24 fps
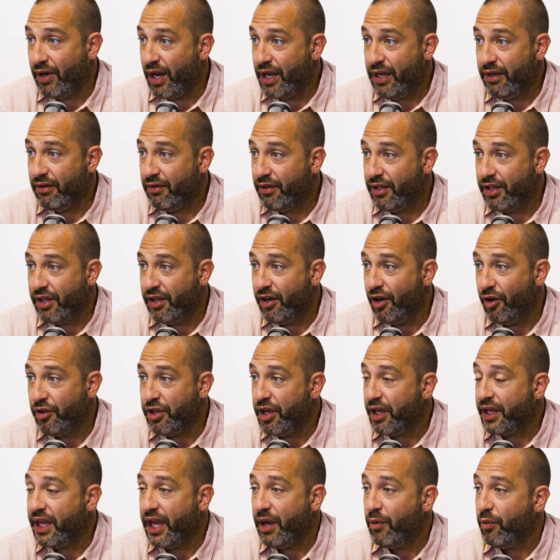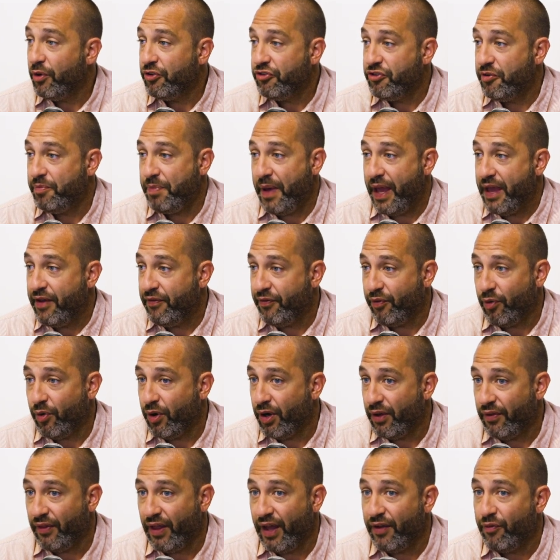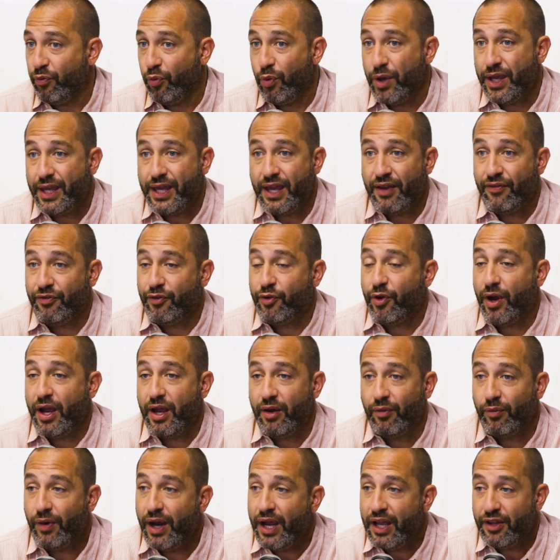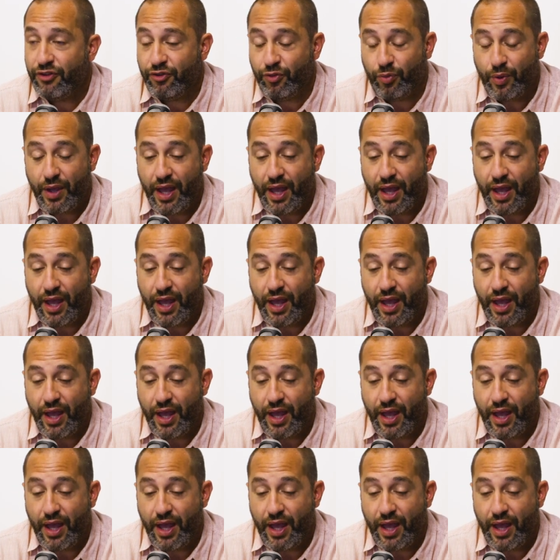right? You know, you get what you pay for in life. We give great rates.